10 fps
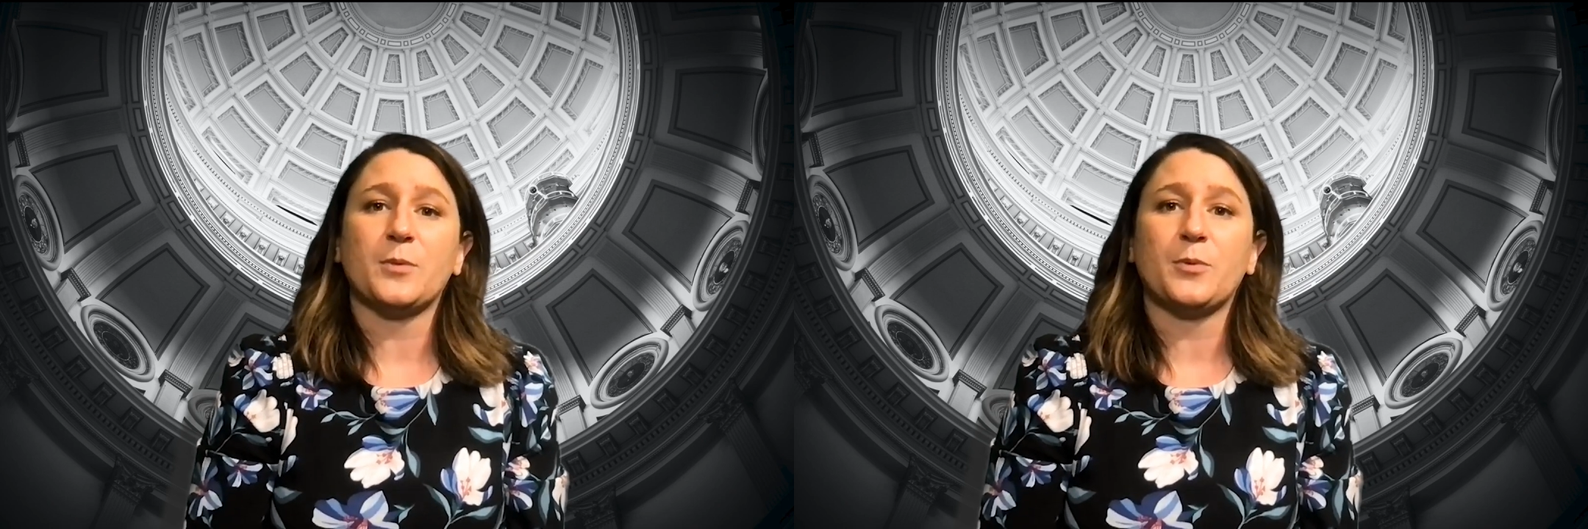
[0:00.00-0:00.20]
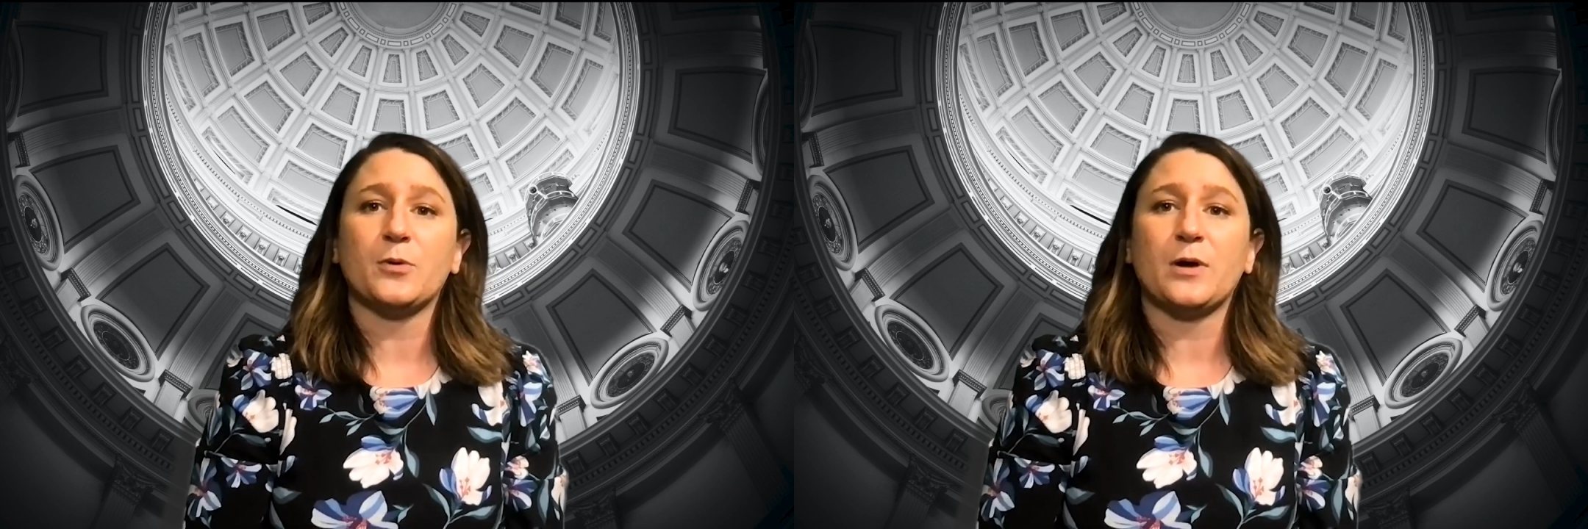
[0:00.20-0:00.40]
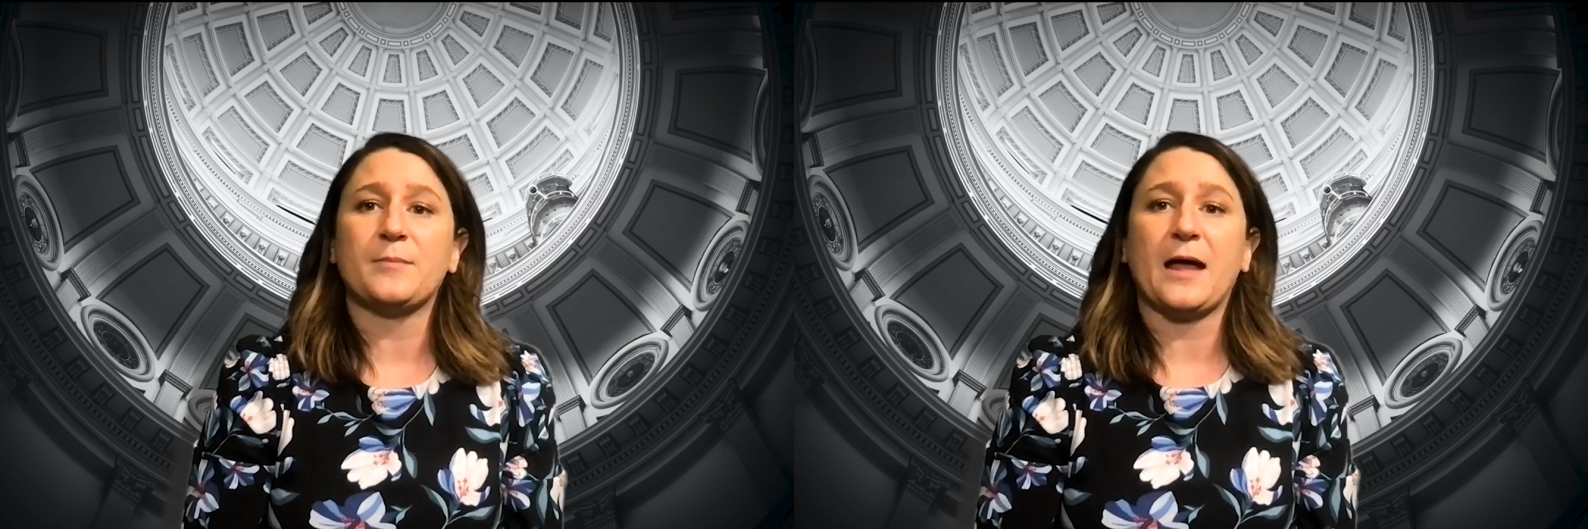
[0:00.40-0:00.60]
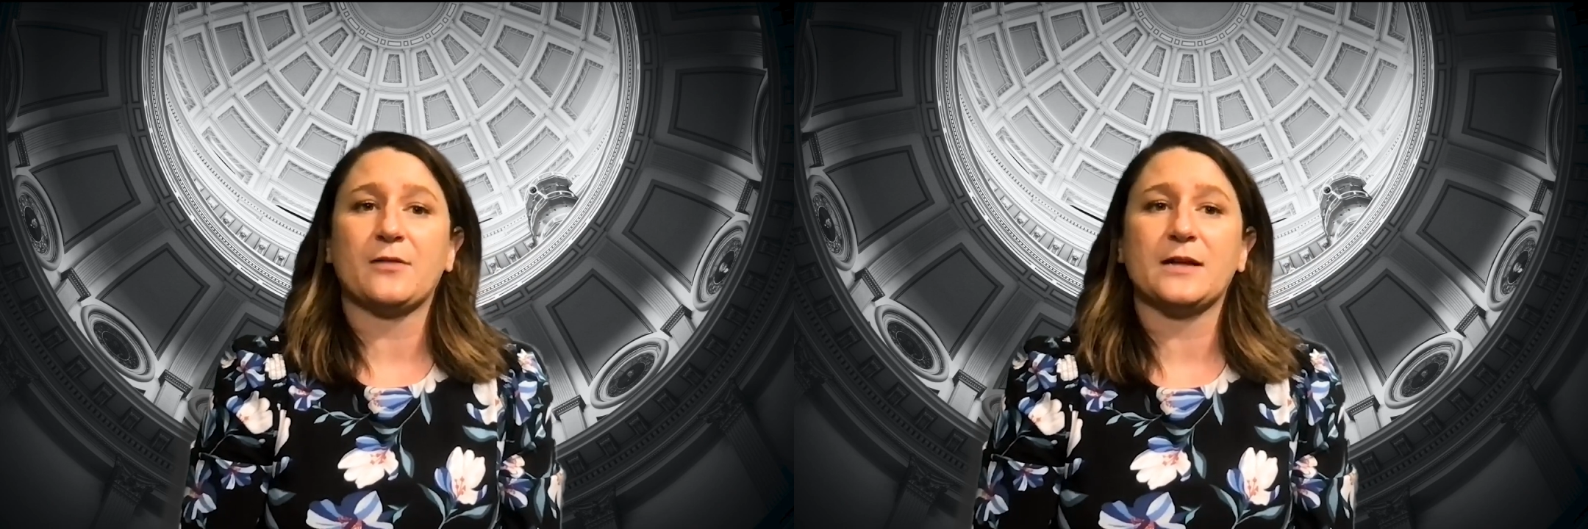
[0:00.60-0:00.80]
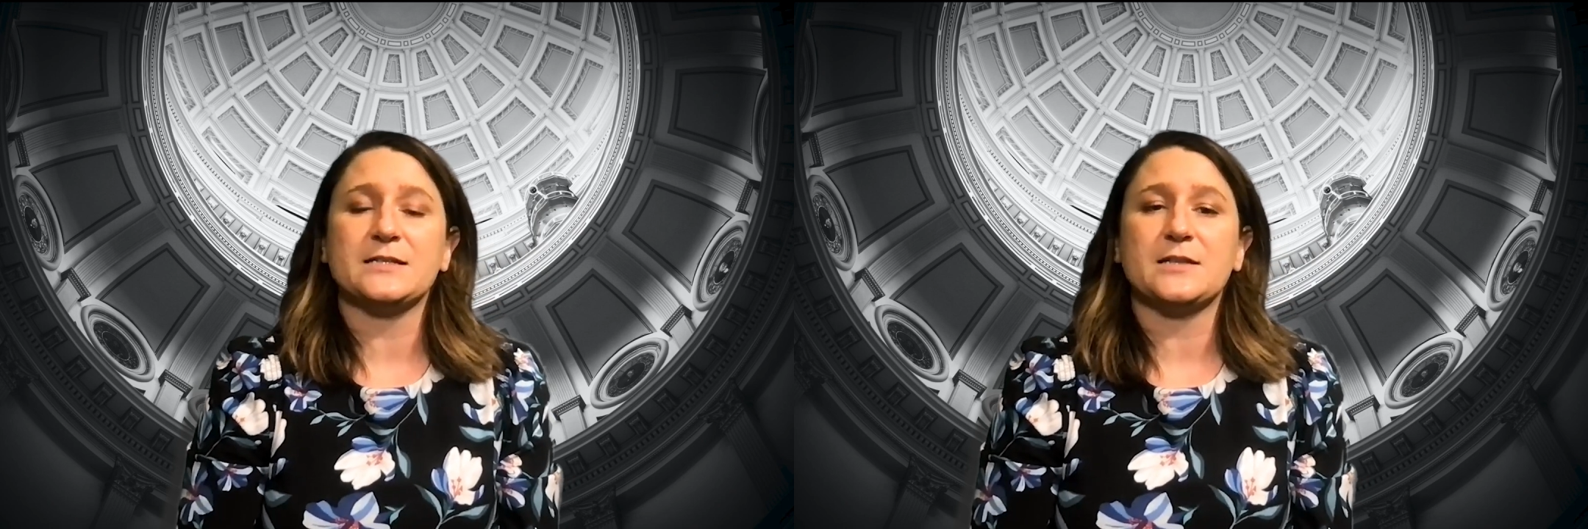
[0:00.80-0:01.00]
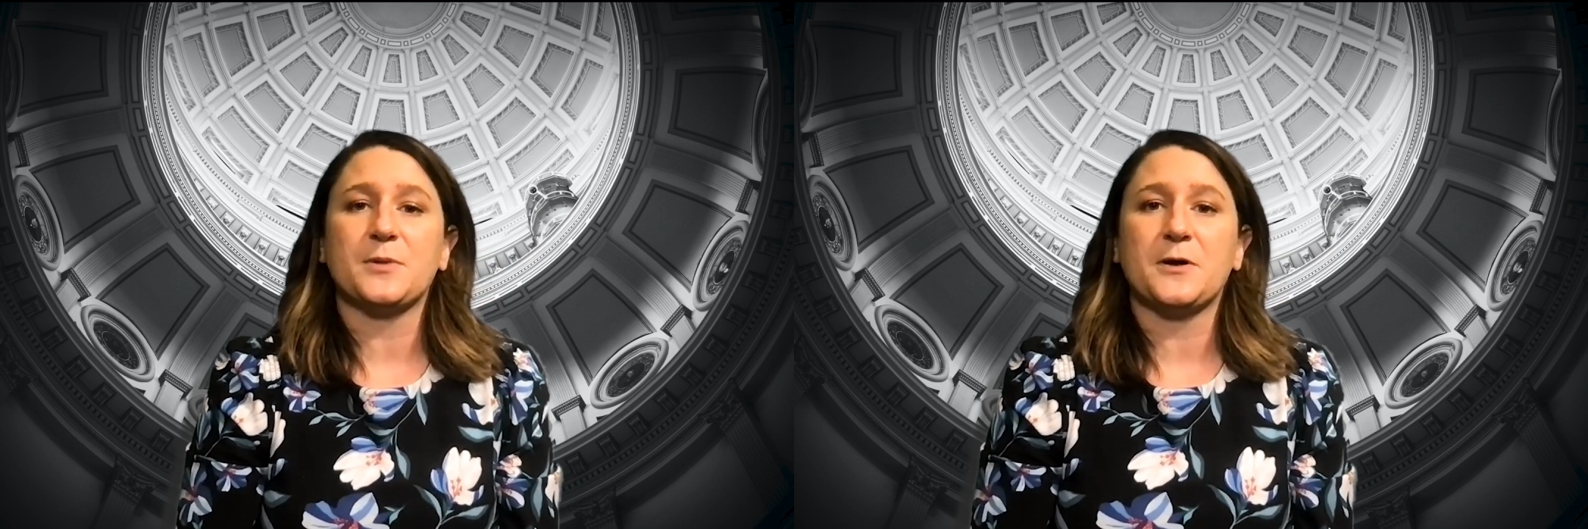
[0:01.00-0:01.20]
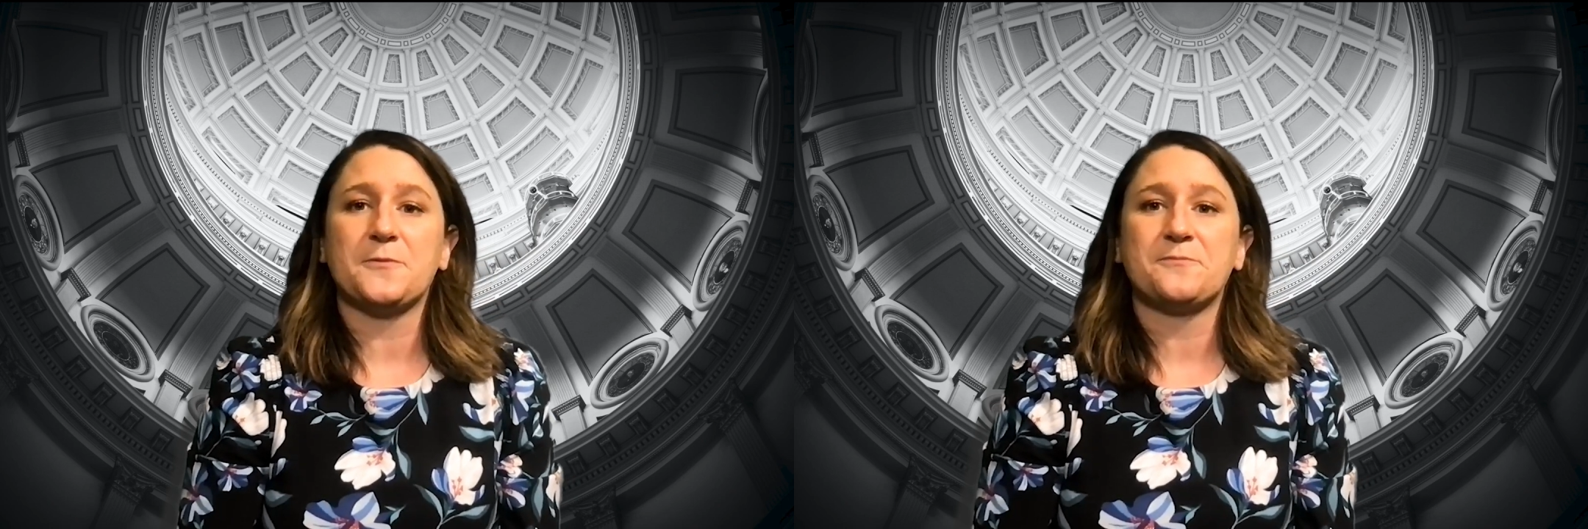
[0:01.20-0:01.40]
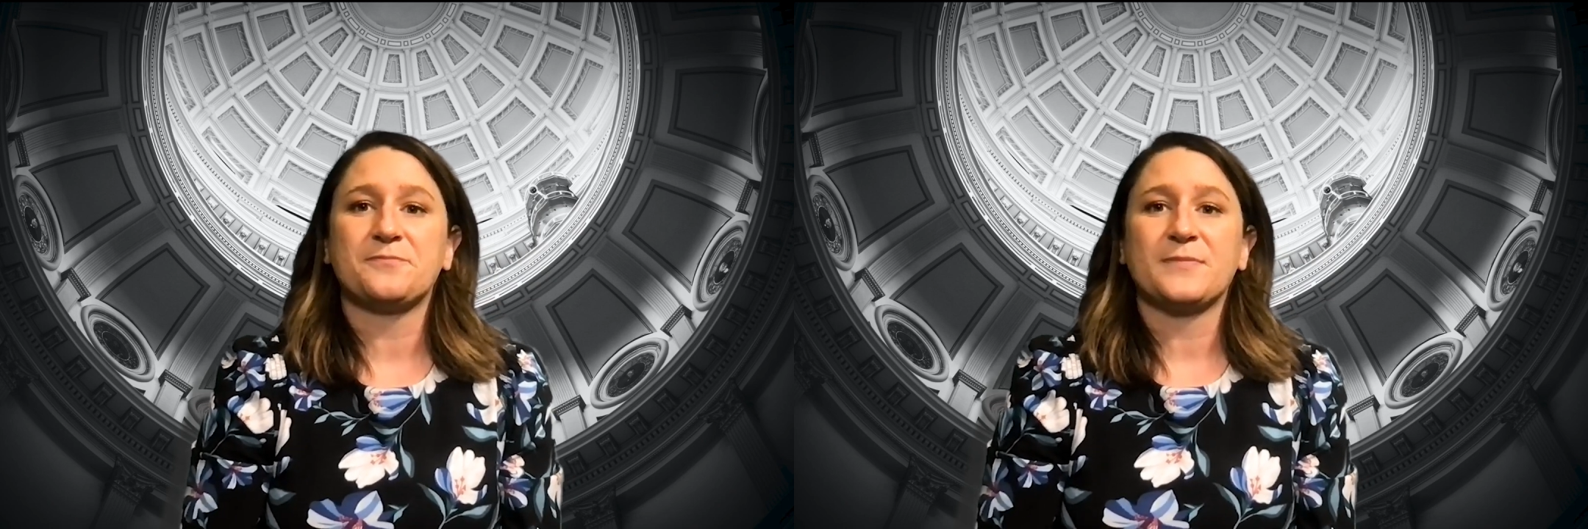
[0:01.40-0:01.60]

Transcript: program outlined in the bill.